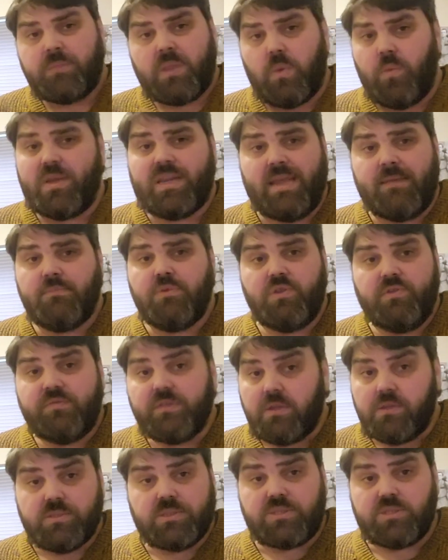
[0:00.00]
we're now
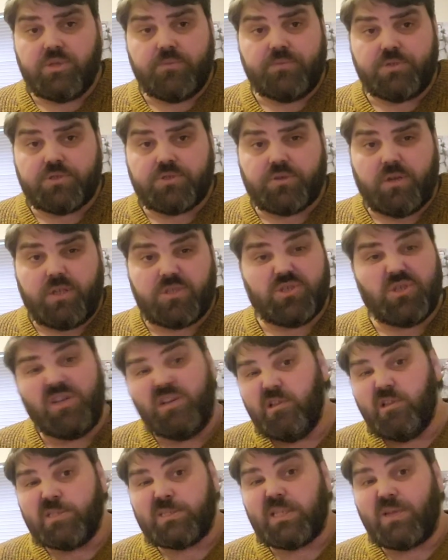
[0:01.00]
moving on to superstructure, and
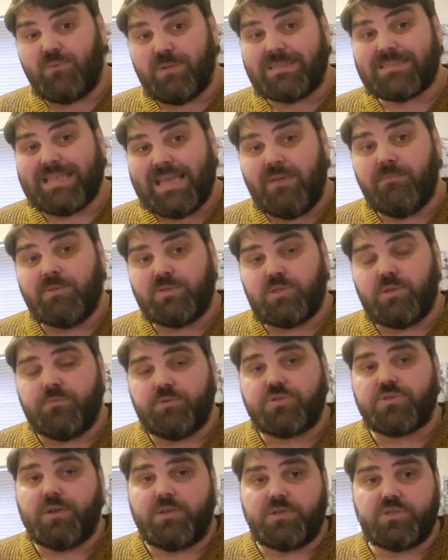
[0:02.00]
it looks like we're staying with
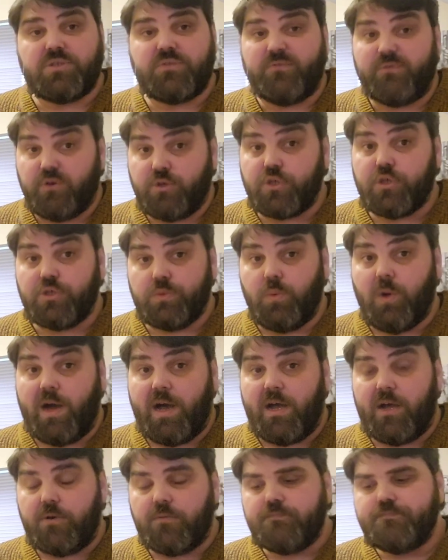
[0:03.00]
superstructure for a good
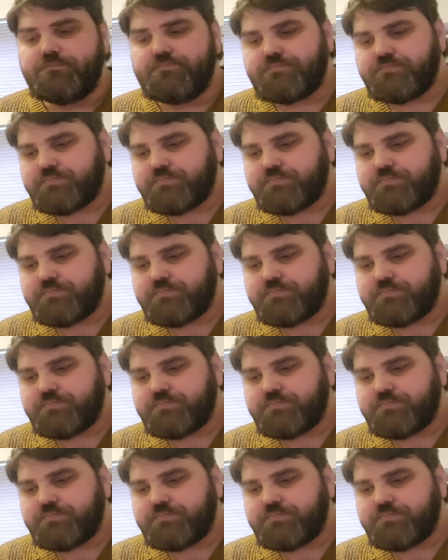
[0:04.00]
while.